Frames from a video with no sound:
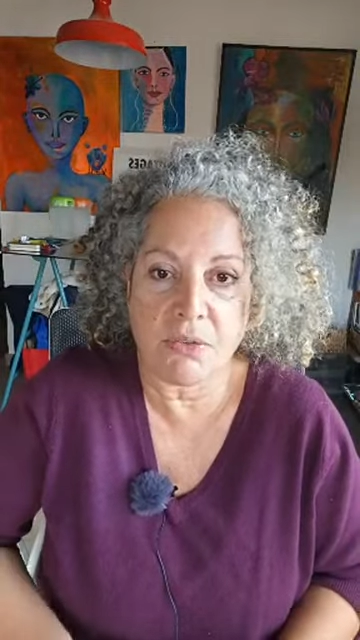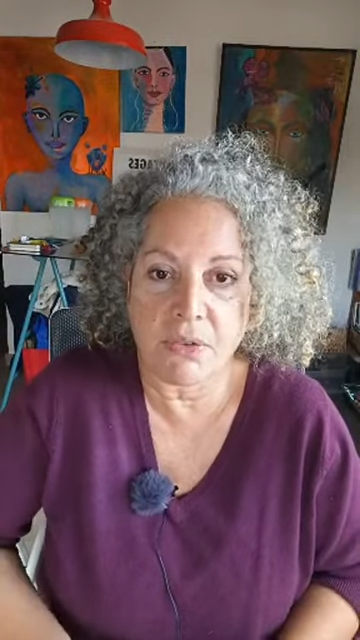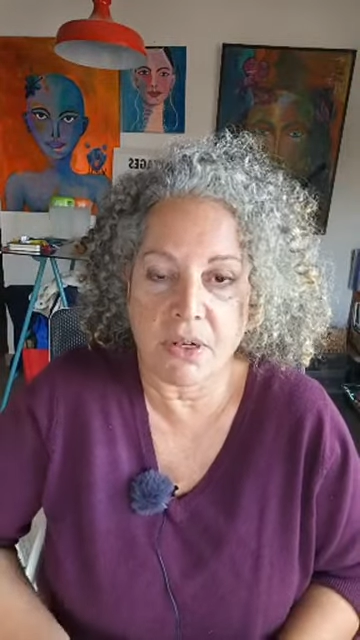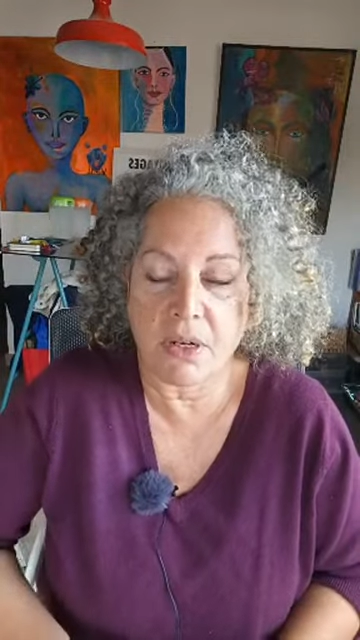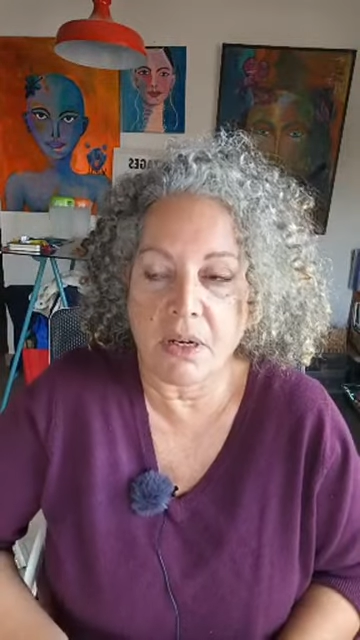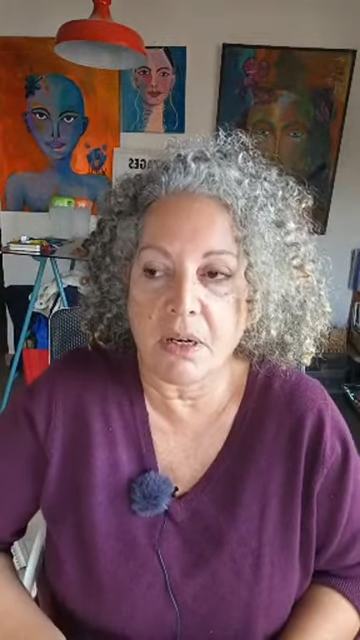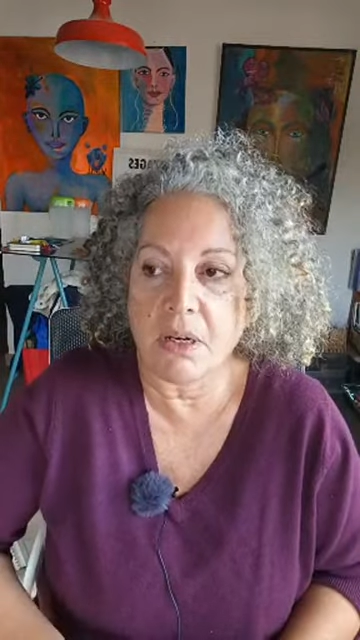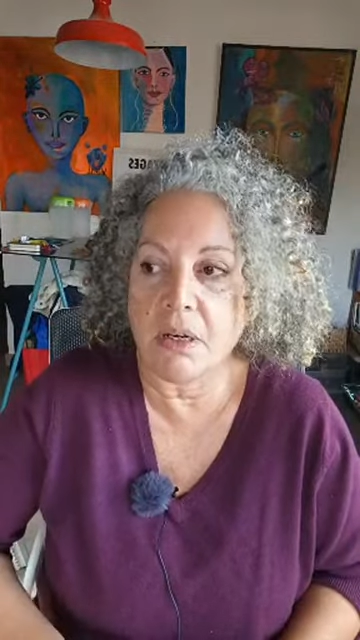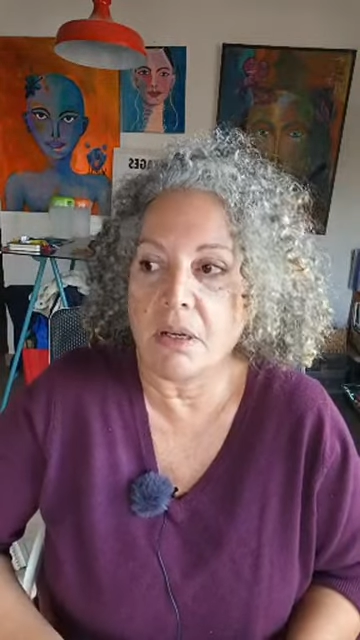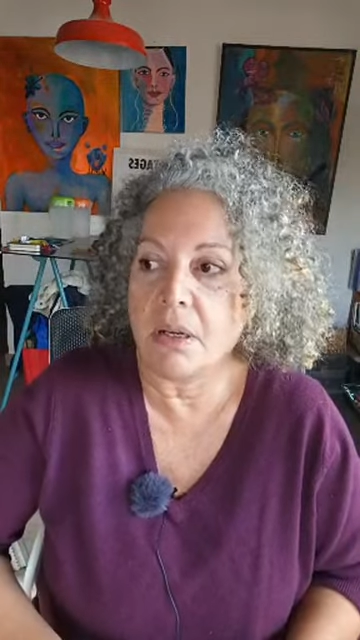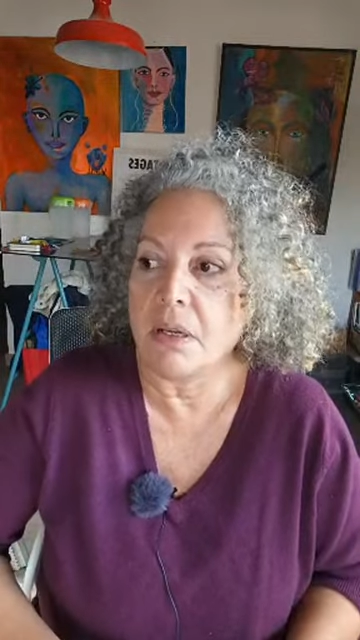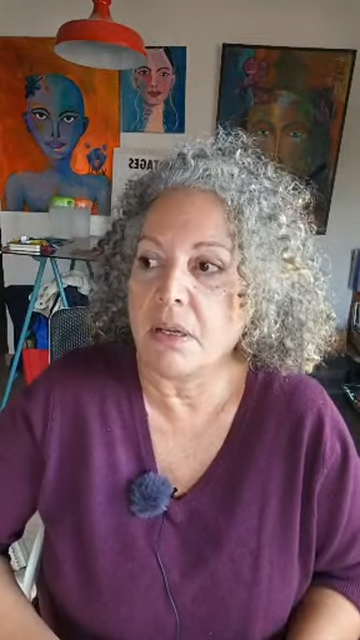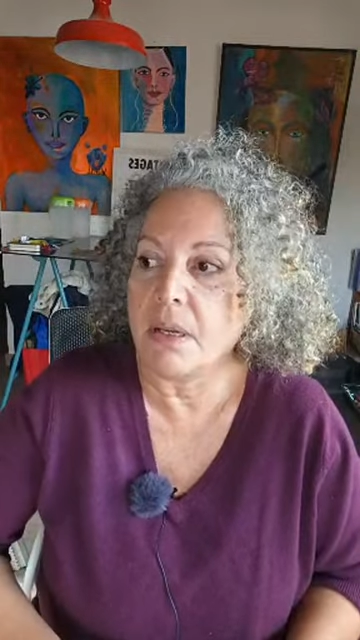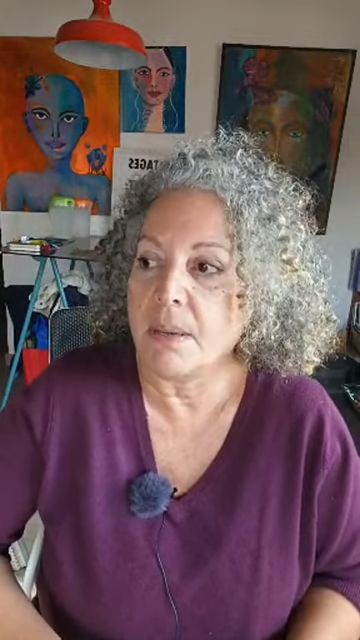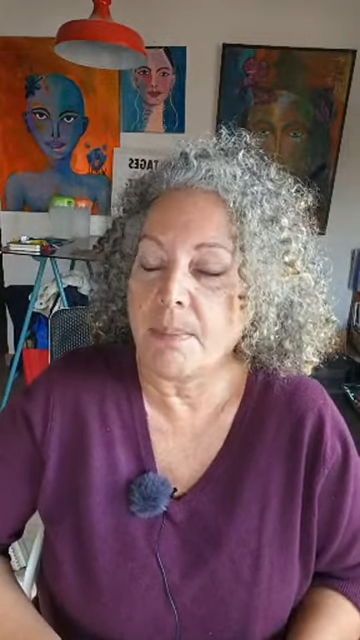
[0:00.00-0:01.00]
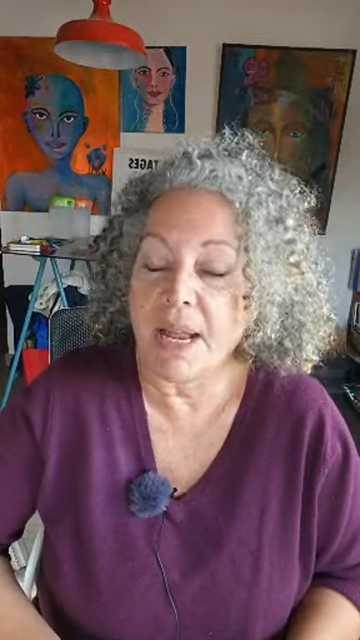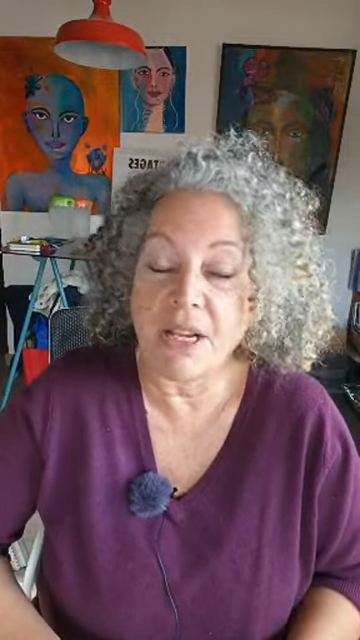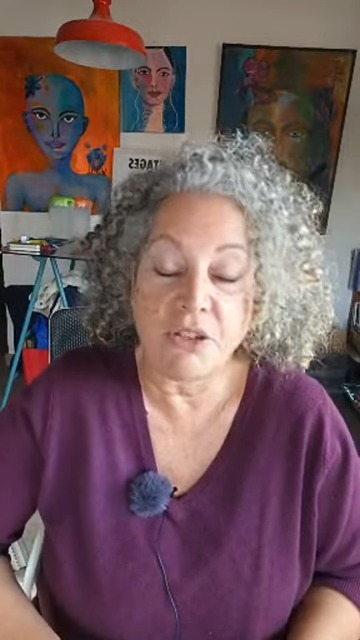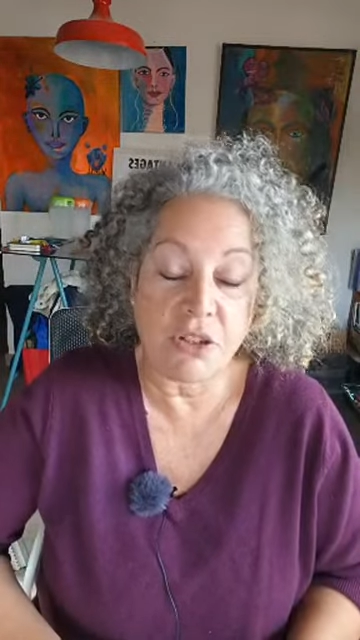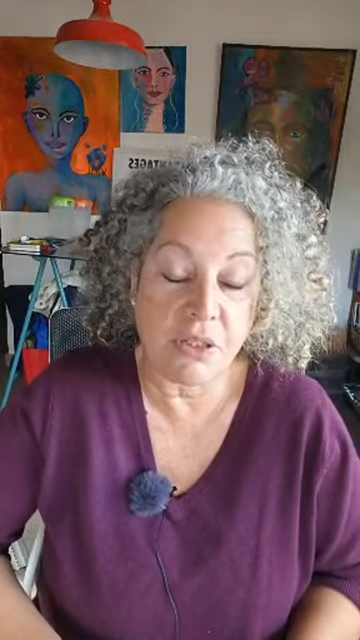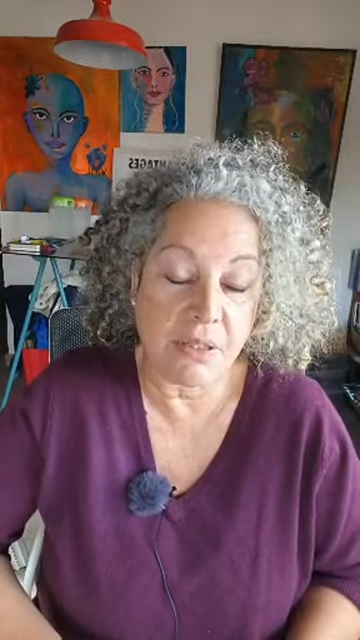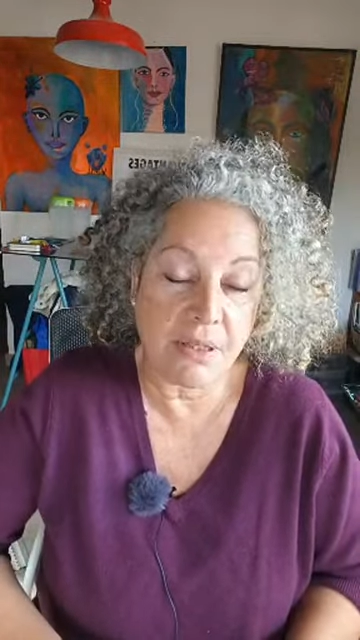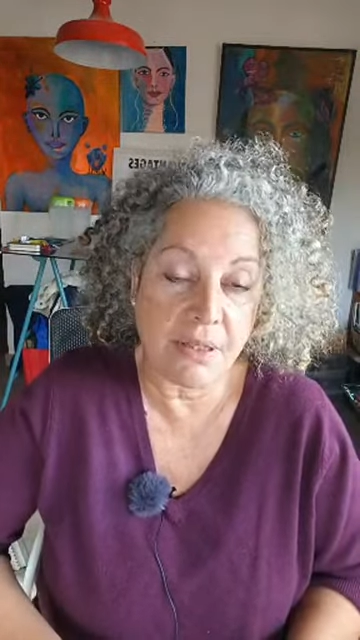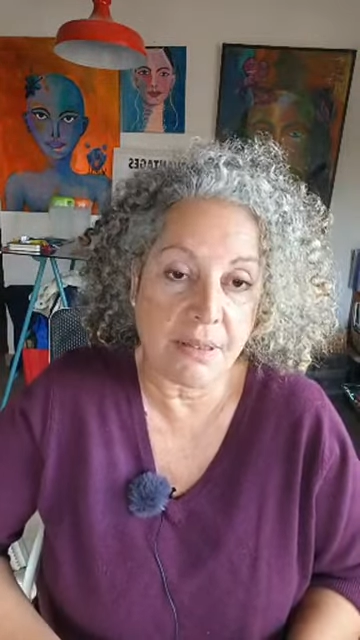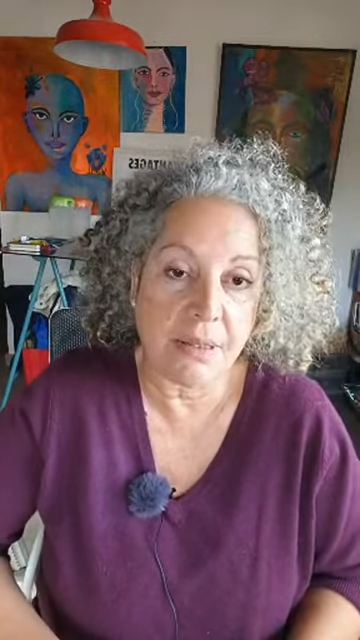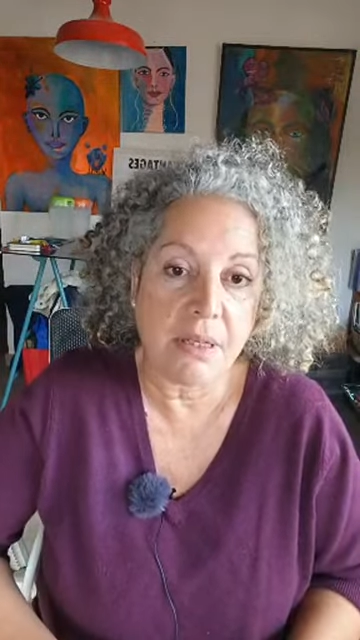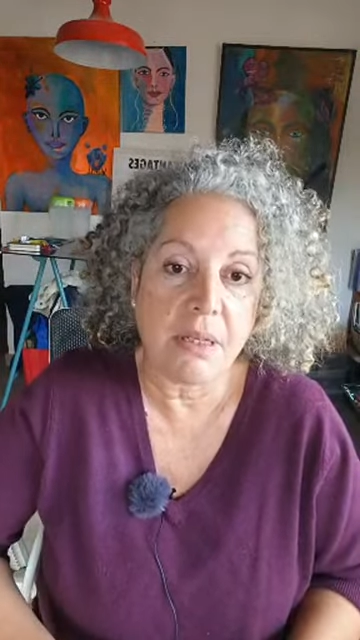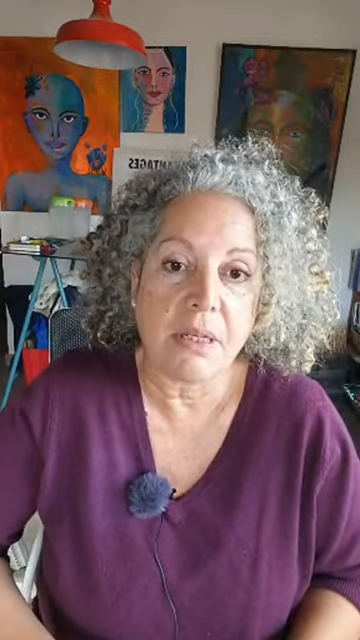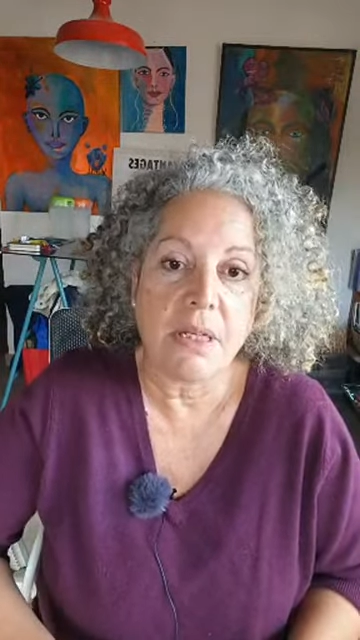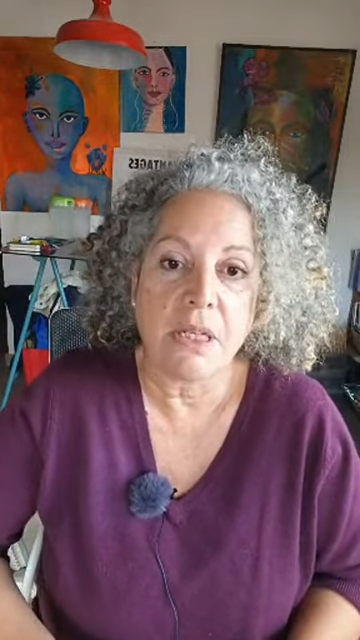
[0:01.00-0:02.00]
of her passions.